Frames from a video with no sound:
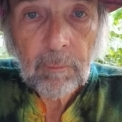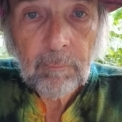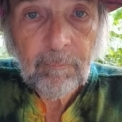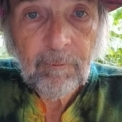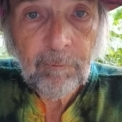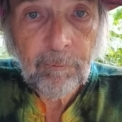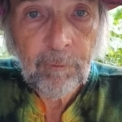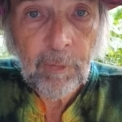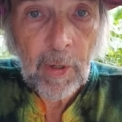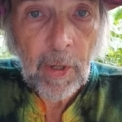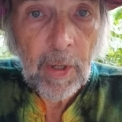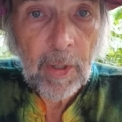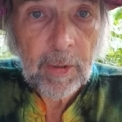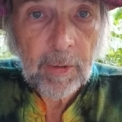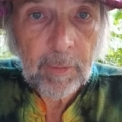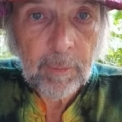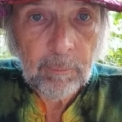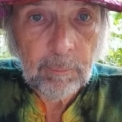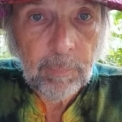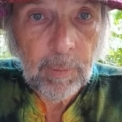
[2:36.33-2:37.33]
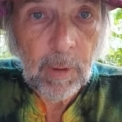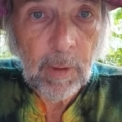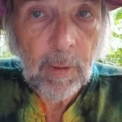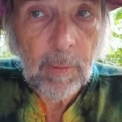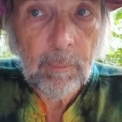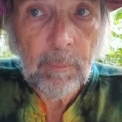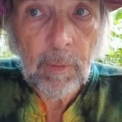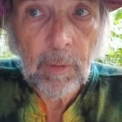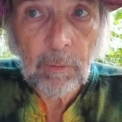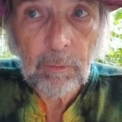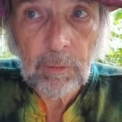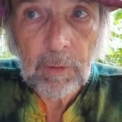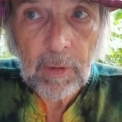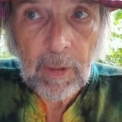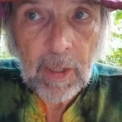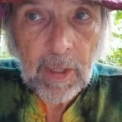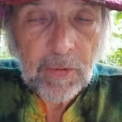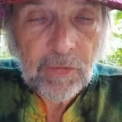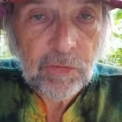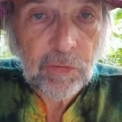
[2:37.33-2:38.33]
Fake bum
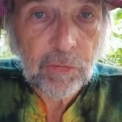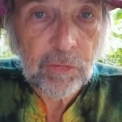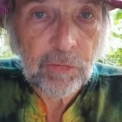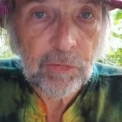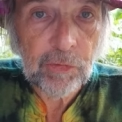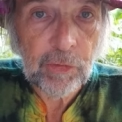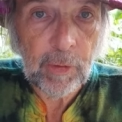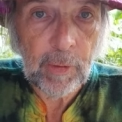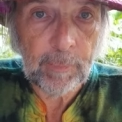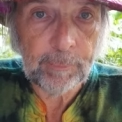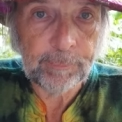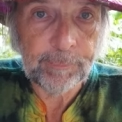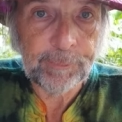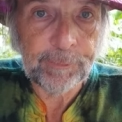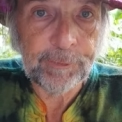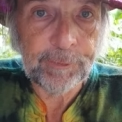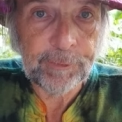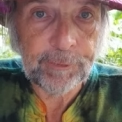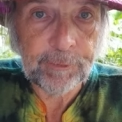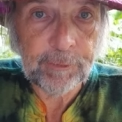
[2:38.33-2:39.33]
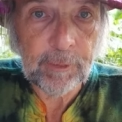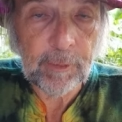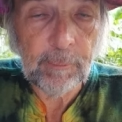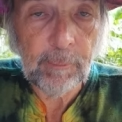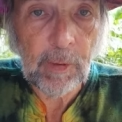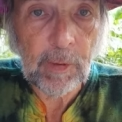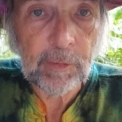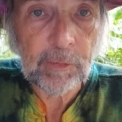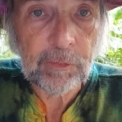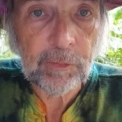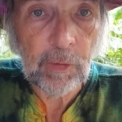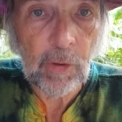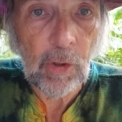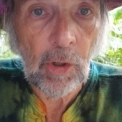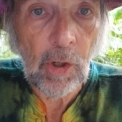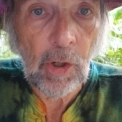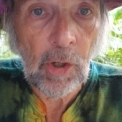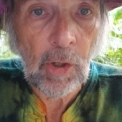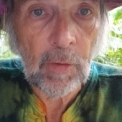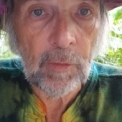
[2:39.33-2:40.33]
relationships amongst
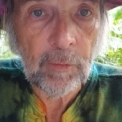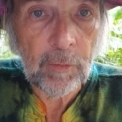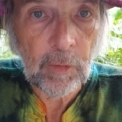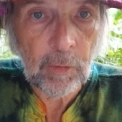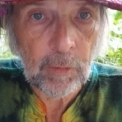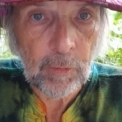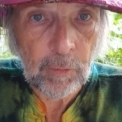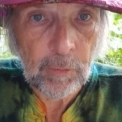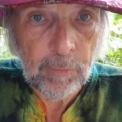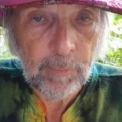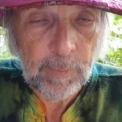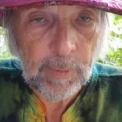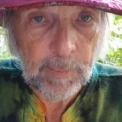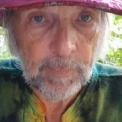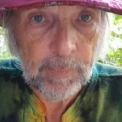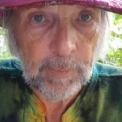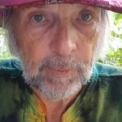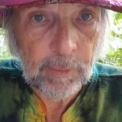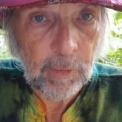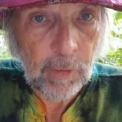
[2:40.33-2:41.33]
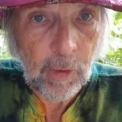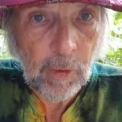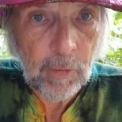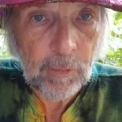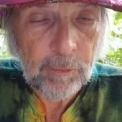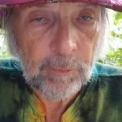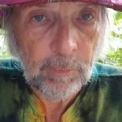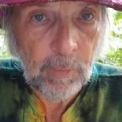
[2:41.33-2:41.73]
all the earth people caused